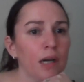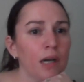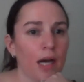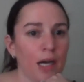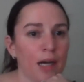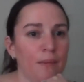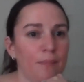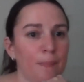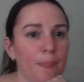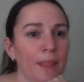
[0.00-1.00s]

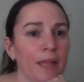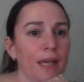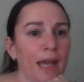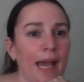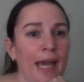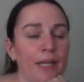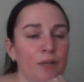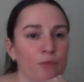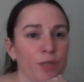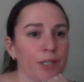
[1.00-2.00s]
And
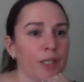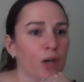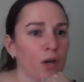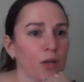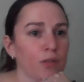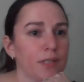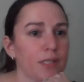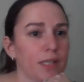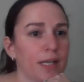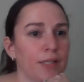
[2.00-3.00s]
it really
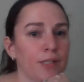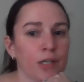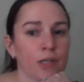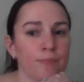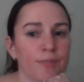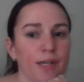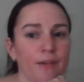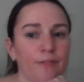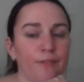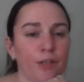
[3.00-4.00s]
hurts in terms of,